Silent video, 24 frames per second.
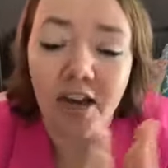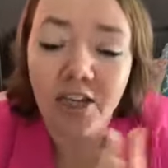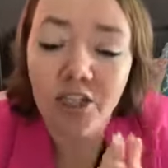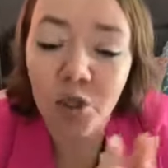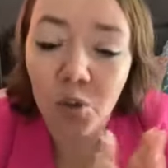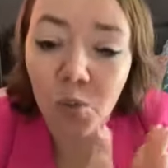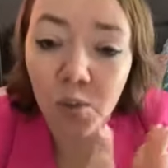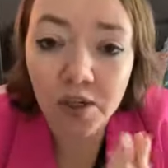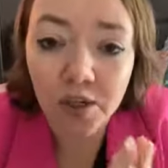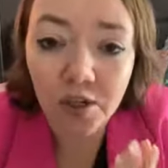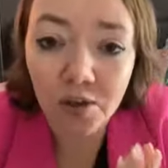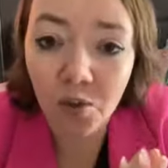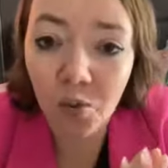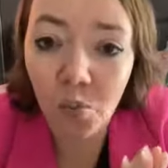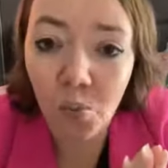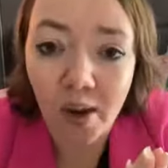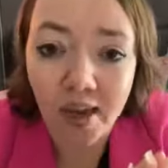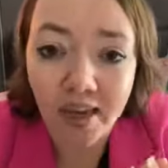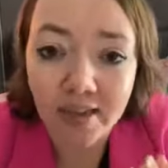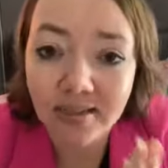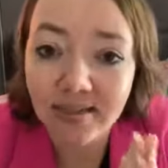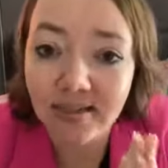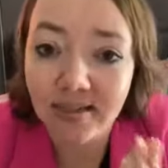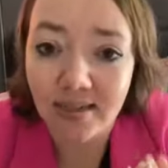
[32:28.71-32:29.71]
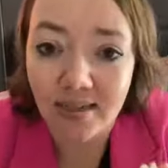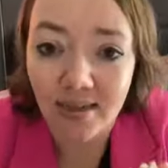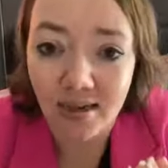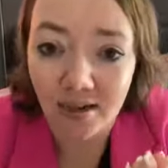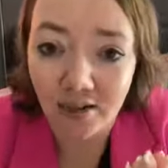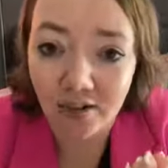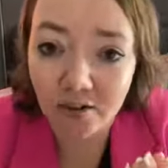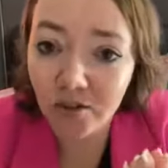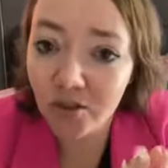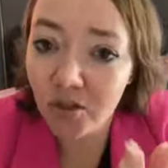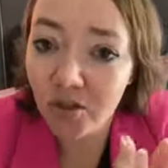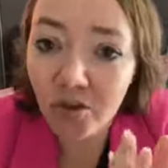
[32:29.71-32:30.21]
I don't want you to waste
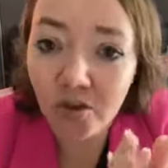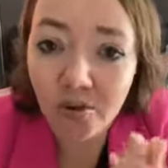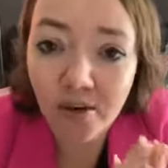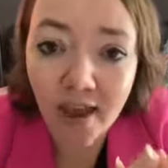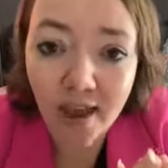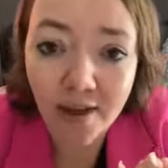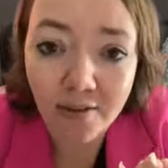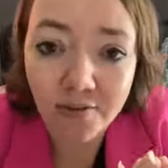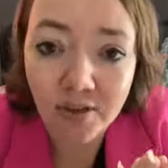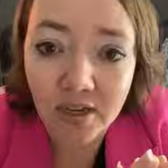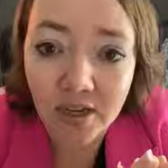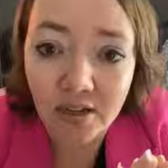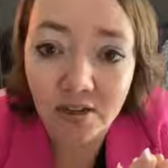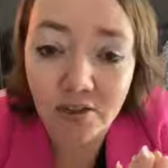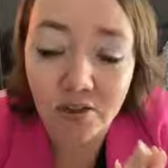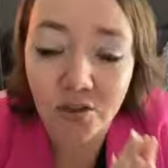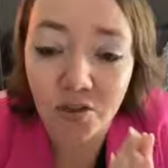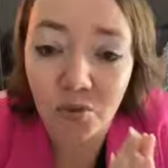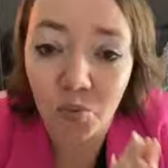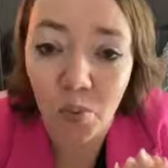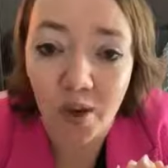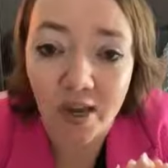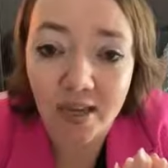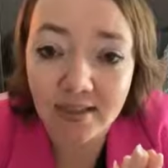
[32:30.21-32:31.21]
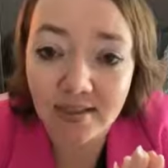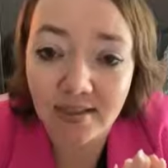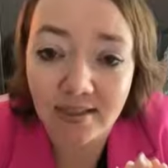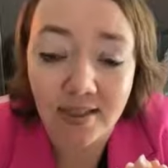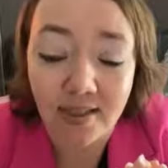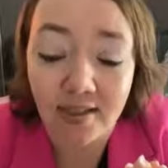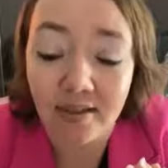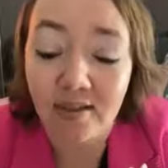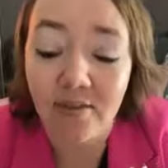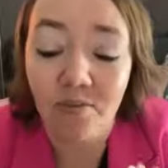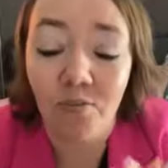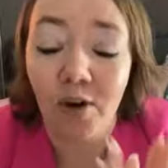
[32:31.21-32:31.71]
years. You don't have years
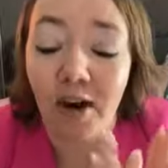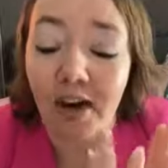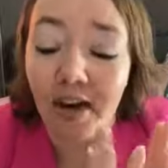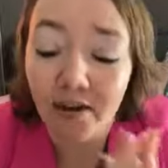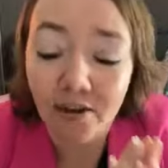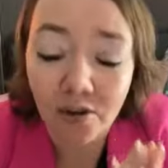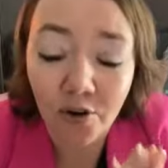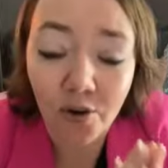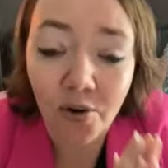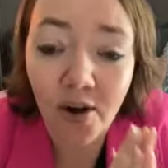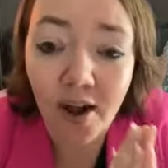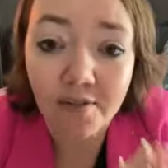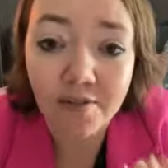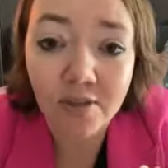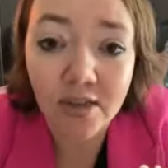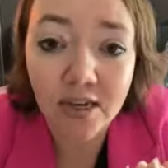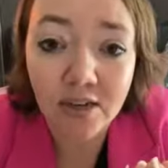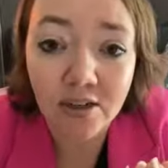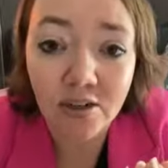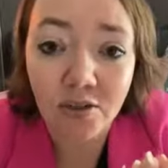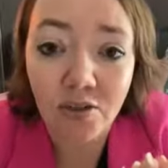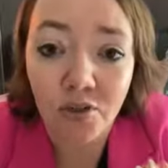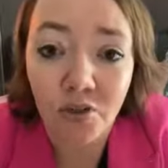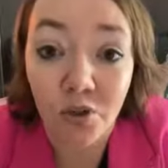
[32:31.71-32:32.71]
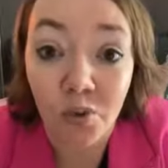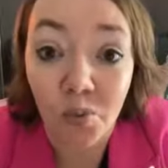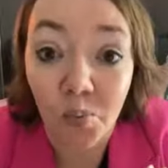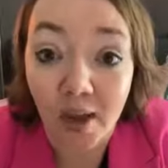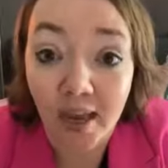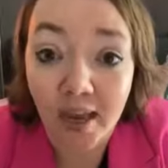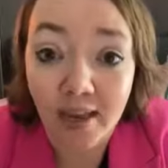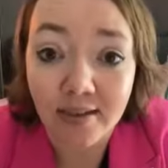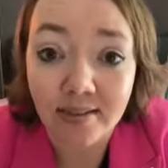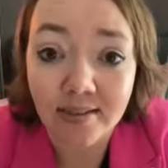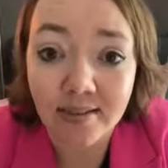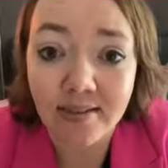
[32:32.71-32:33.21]
wasted, right? You don't have years to
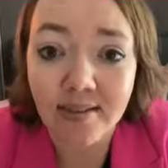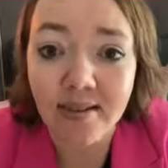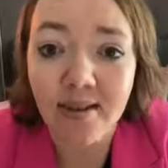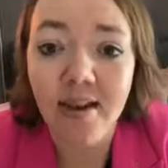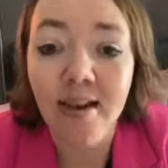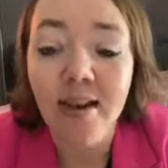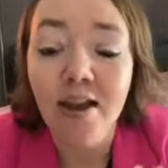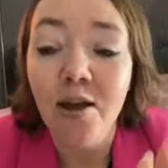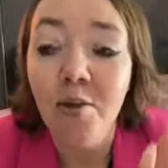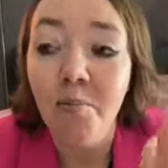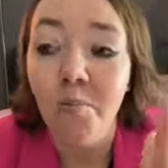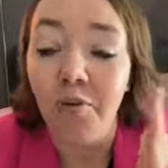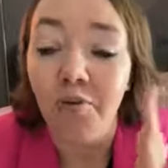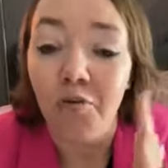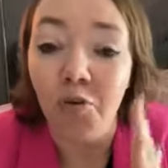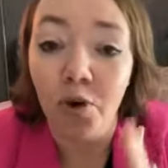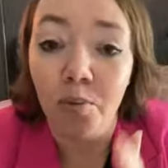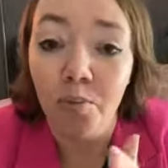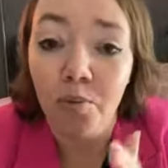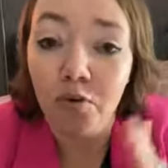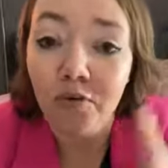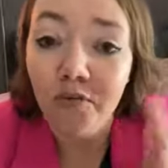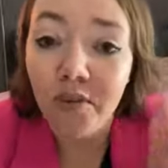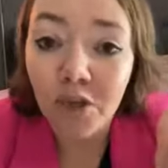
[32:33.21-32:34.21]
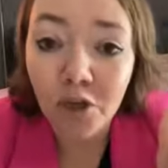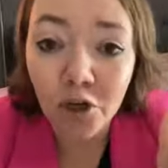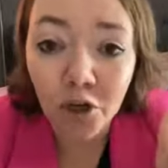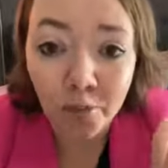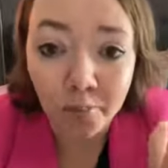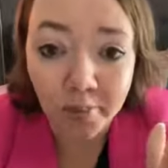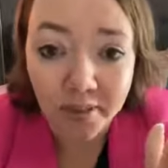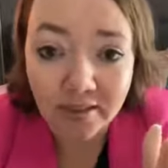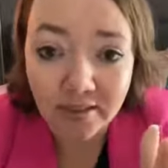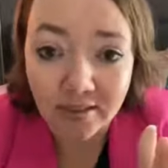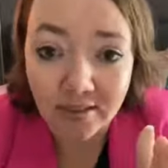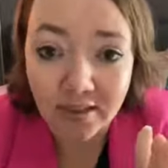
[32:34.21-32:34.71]
waste before moving
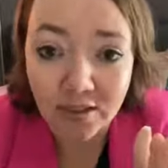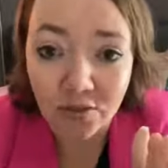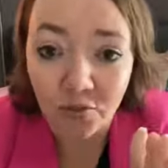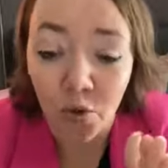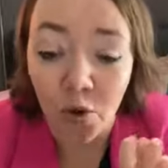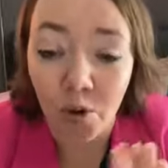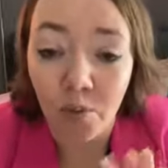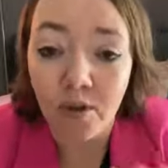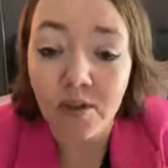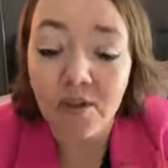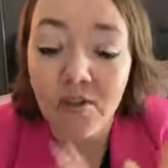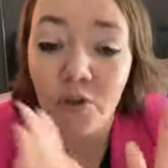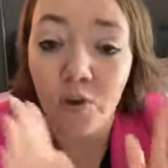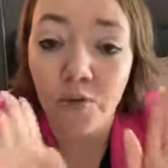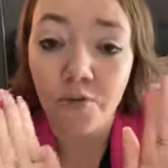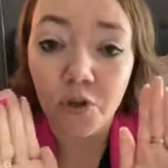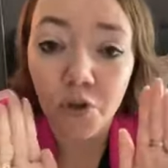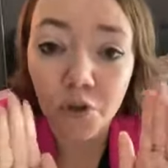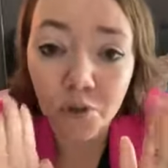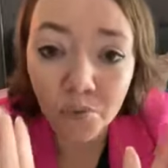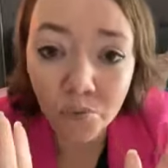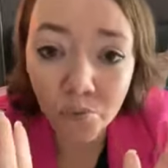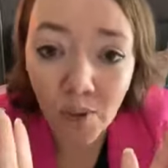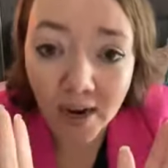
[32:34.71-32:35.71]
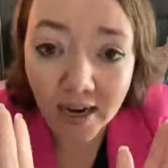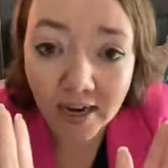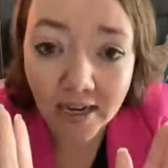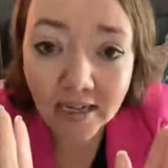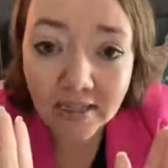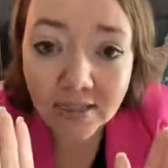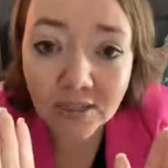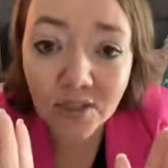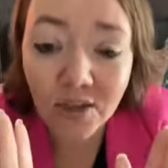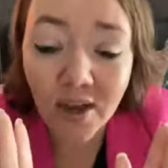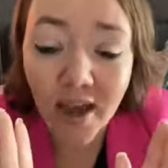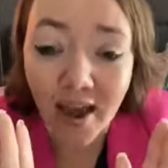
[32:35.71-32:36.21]
your business forward. So if you're
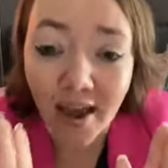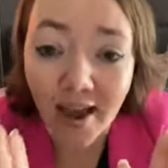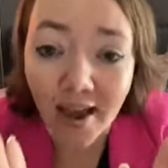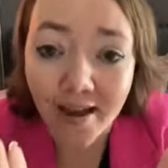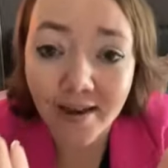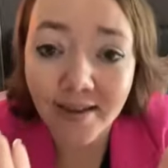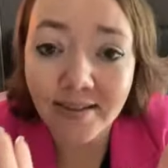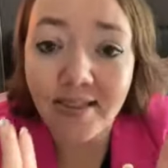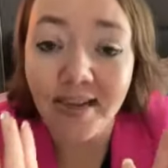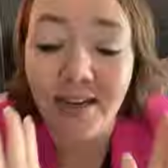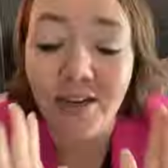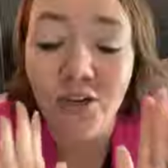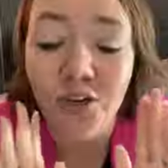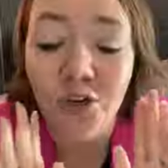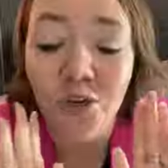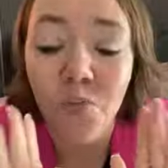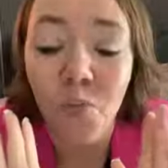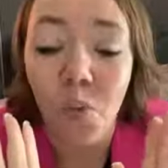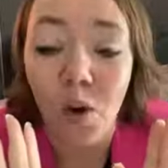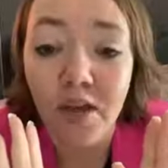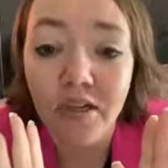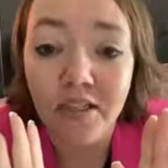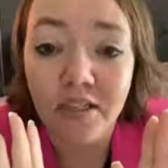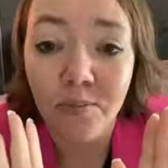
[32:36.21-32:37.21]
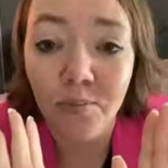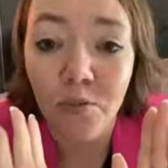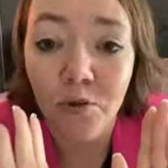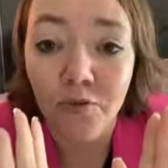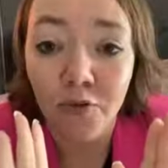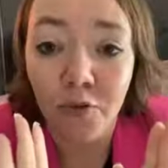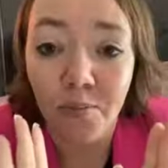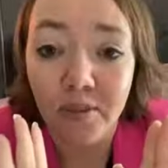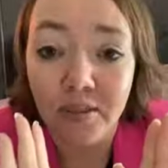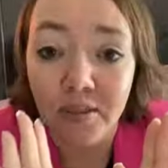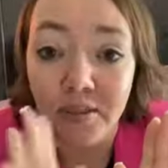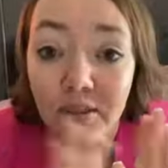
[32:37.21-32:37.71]
ready to act and you want to
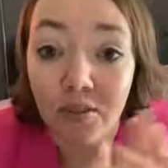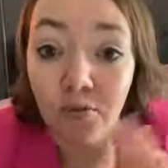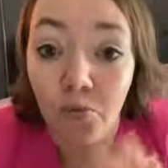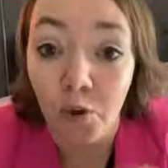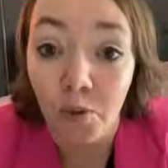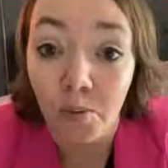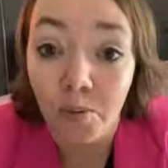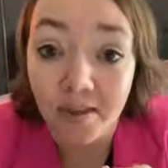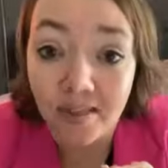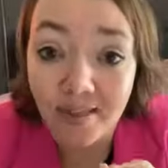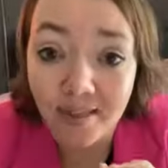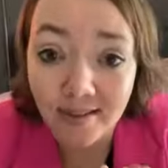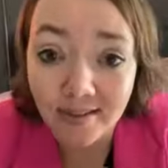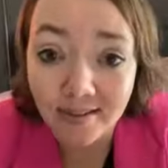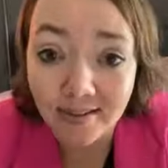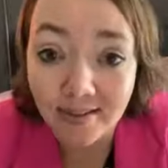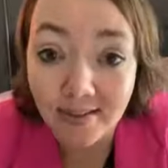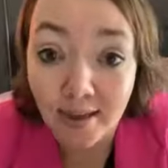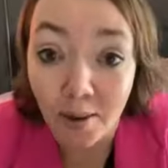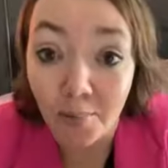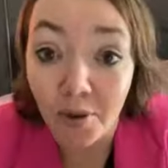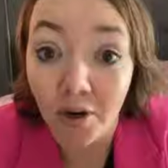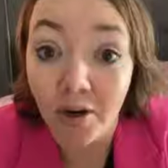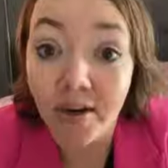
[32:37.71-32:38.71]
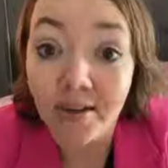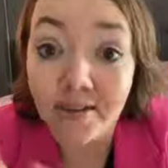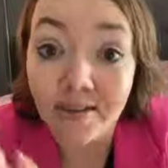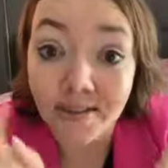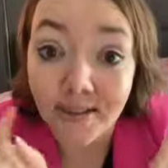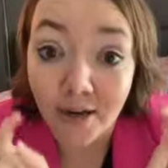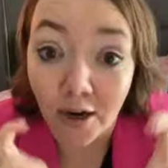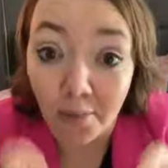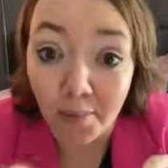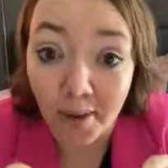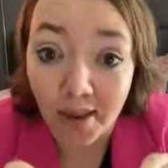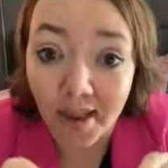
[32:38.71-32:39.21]
move your business forward this summer and
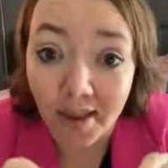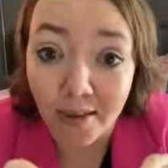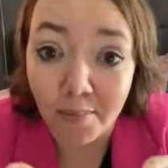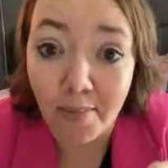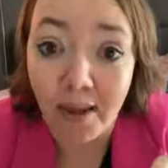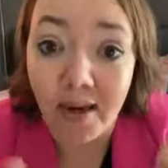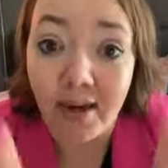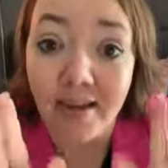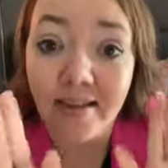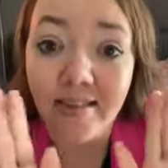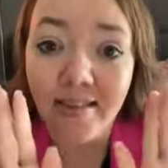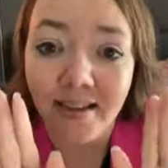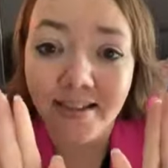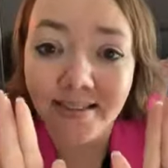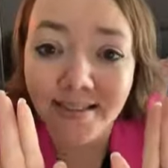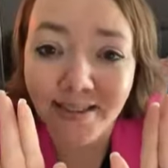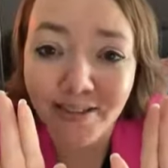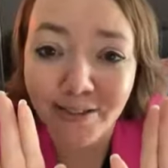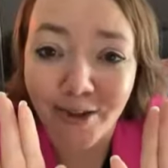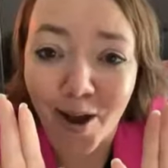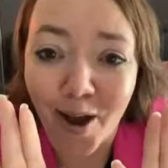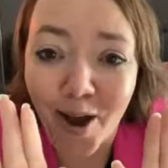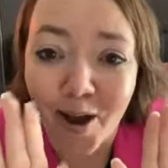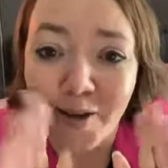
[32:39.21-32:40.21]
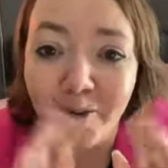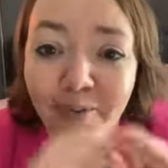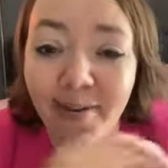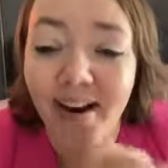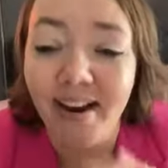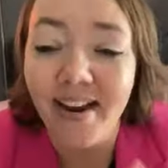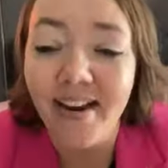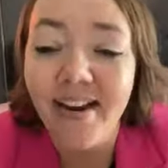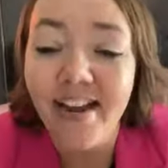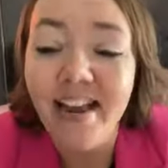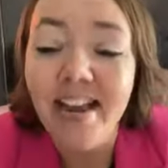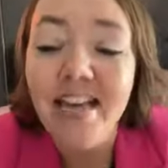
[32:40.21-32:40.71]
start making money, let's talk,
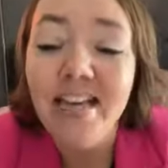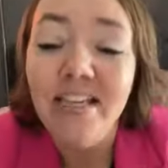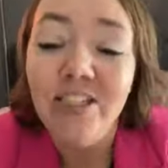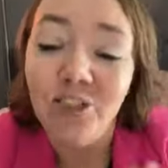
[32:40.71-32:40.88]
right?